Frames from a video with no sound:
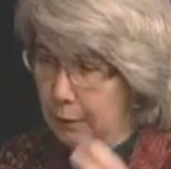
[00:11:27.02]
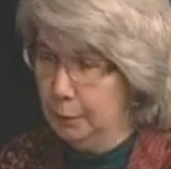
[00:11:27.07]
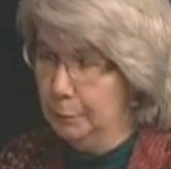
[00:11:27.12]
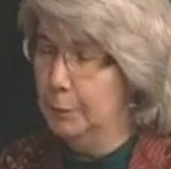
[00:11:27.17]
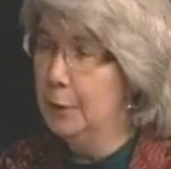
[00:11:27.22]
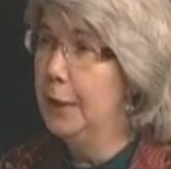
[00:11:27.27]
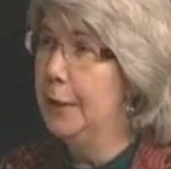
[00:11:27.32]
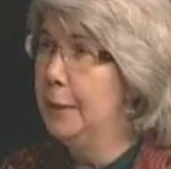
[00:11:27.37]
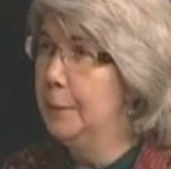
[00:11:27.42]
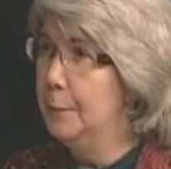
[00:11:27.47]

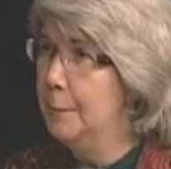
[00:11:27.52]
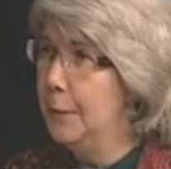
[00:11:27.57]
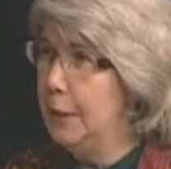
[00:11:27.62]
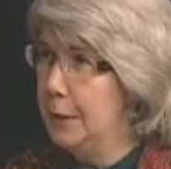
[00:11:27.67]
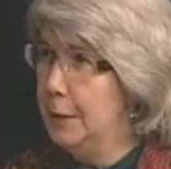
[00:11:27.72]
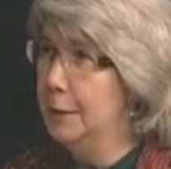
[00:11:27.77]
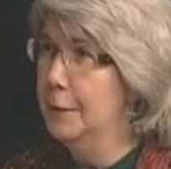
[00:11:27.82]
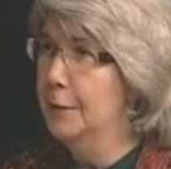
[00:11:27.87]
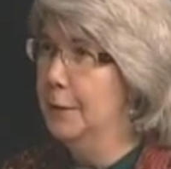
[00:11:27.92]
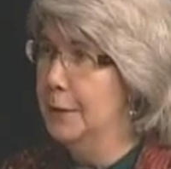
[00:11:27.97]
Plan
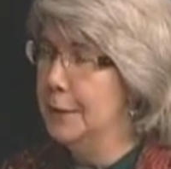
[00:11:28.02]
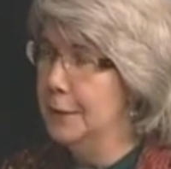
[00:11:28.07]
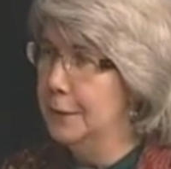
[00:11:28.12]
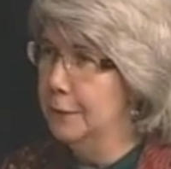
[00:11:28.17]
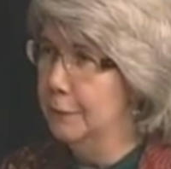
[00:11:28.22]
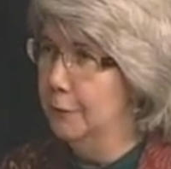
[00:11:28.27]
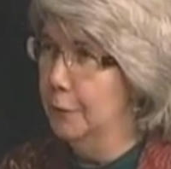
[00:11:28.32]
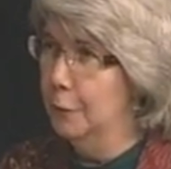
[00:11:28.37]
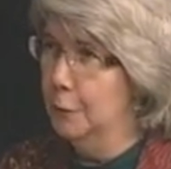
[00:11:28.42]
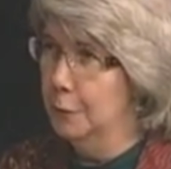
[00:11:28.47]
B is
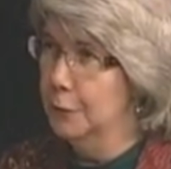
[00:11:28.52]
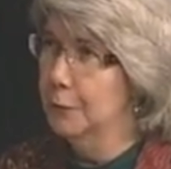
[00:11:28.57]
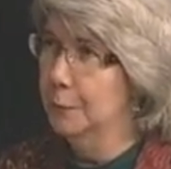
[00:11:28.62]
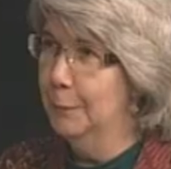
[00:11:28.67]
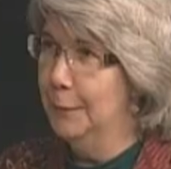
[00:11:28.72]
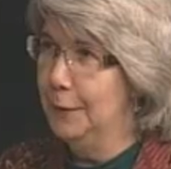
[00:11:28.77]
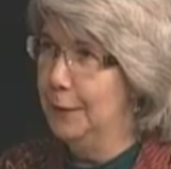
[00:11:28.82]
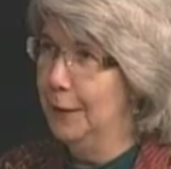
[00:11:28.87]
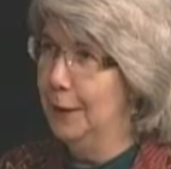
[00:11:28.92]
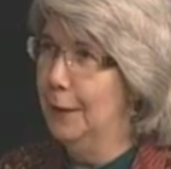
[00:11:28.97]
invoked
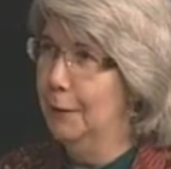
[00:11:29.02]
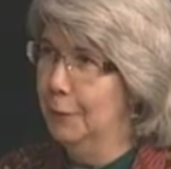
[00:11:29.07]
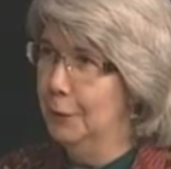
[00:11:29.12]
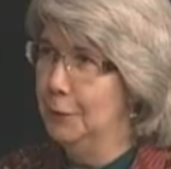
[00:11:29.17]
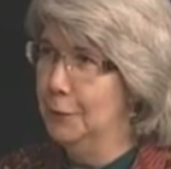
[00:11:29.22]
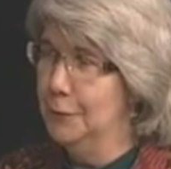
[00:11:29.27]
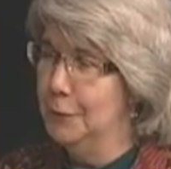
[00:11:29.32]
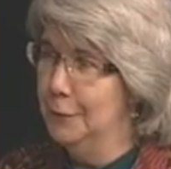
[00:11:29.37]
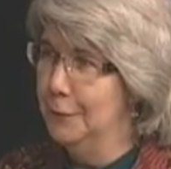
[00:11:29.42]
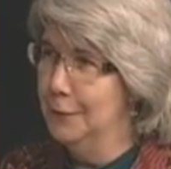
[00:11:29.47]
by the
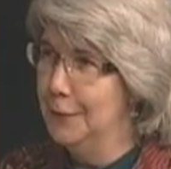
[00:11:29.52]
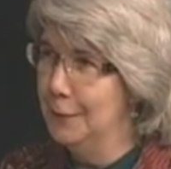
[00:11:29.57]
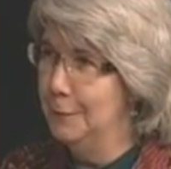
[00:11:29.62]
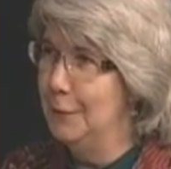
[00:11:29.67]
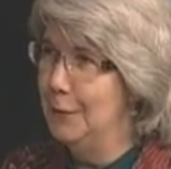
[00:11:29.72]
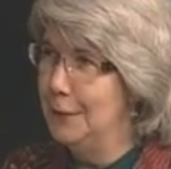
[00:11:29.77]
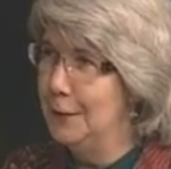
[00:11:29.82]
characters. Something